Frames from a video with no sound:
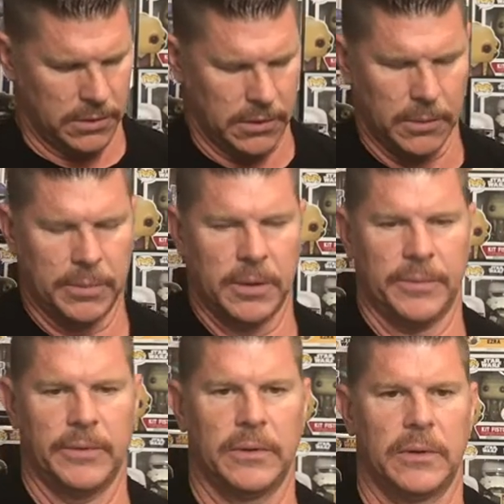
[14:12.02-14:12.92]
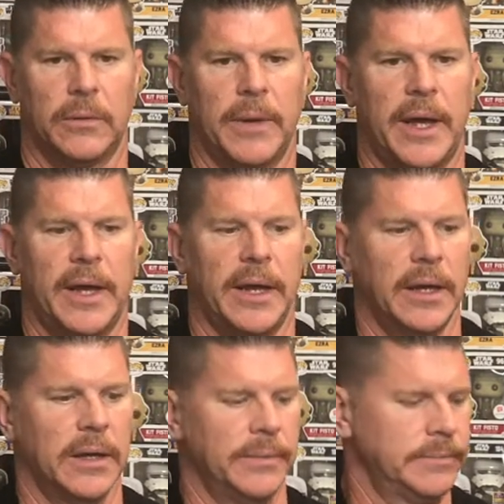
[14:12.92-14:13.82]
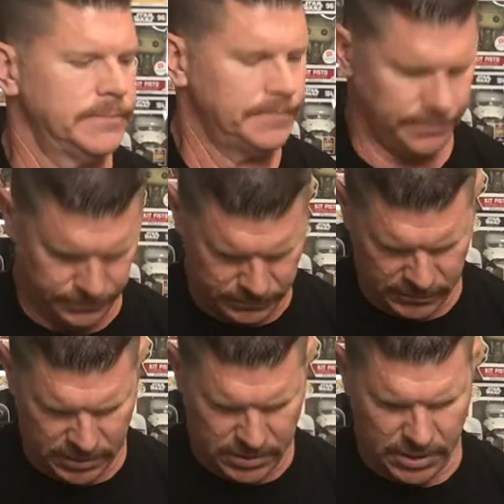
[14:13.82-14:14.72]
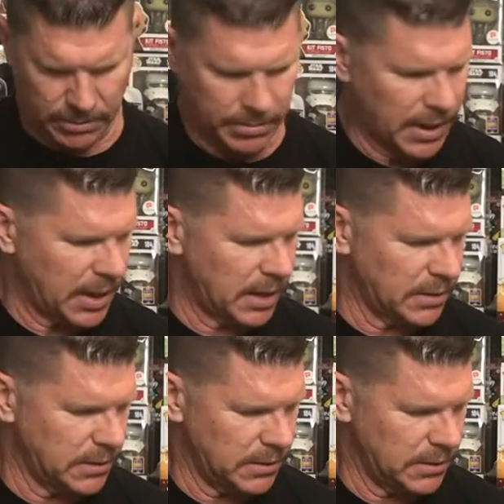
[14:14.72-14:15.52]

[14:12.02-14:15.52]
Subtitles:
Open up this little bag. Double bag.